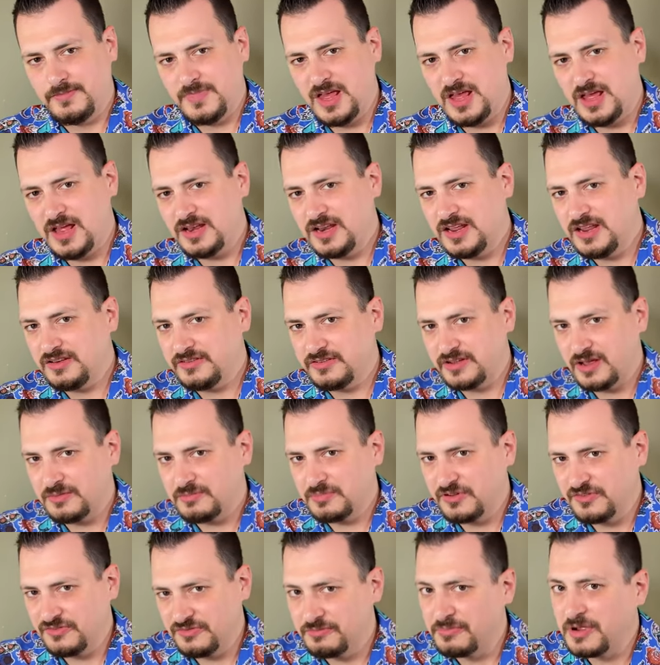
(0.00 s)
any type
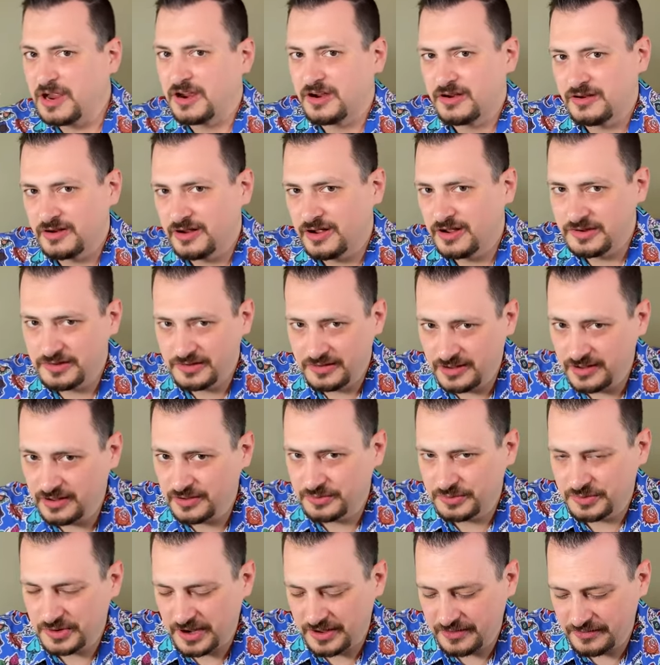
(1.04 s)
of bear hunting
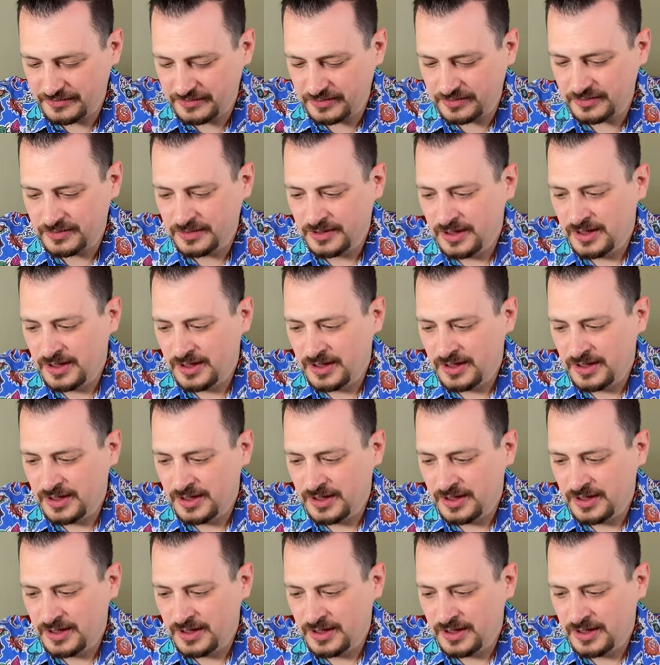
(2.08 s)
rifle.